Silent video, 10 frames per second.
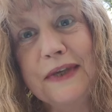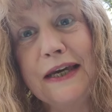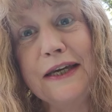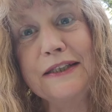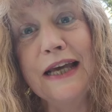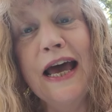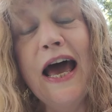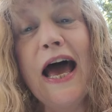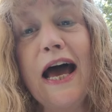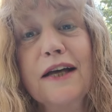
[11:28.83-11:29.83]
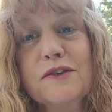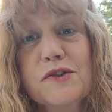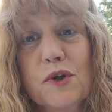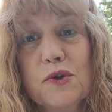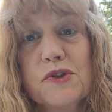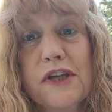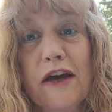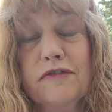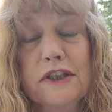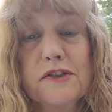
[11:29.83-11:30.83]
at
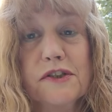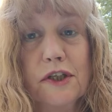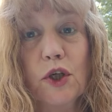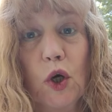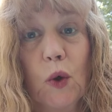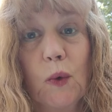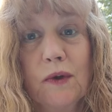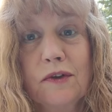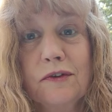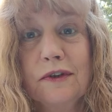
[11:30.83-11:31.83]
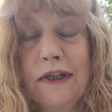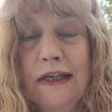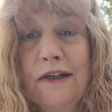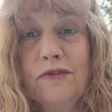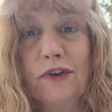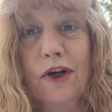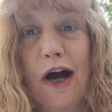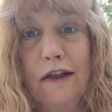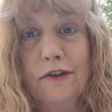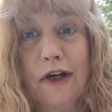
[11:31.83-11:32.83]
soulsavvyco for
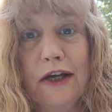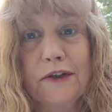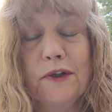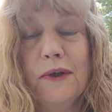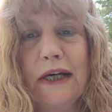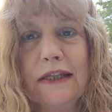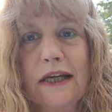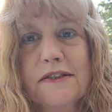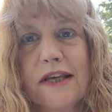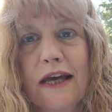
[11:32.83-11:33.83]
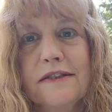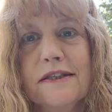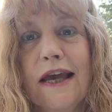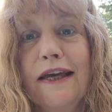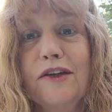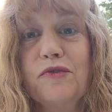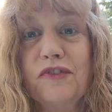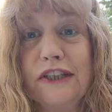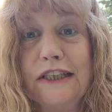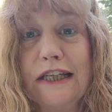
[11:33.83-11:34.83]
Colorado, and that's
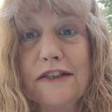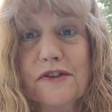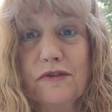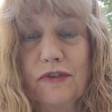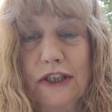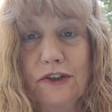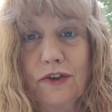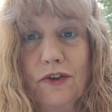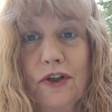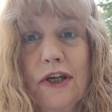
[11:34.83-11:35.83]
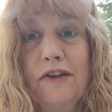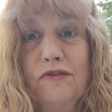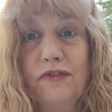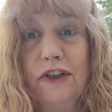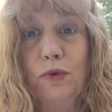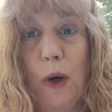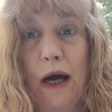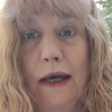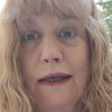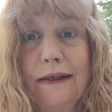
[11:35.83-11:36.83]
SAV as in Victor,
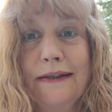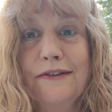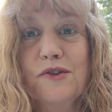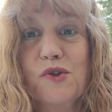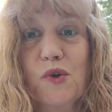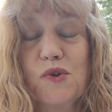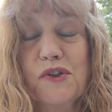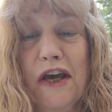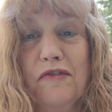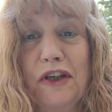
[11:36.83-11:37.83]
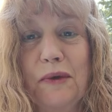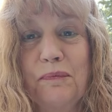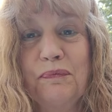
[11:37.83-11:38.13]
VY, Soul Savvy.